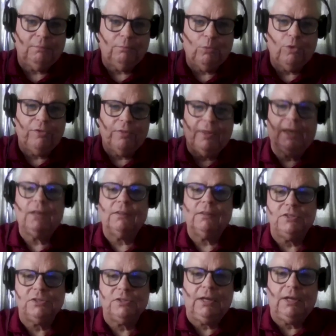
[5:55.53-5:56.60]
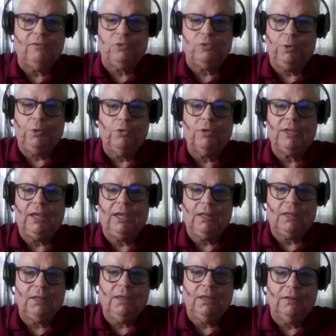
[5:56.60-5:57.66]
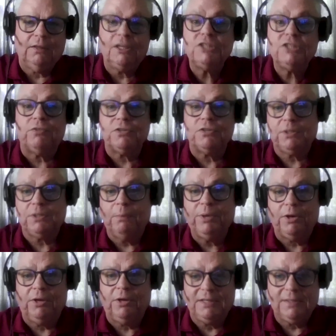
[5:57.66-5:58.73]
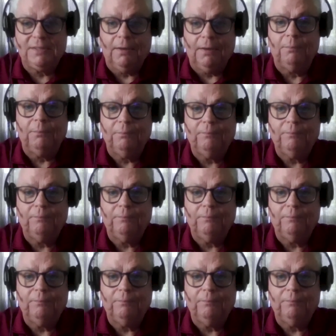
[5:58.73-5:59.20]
more than likely is going to have to relocate, at least for some period of time.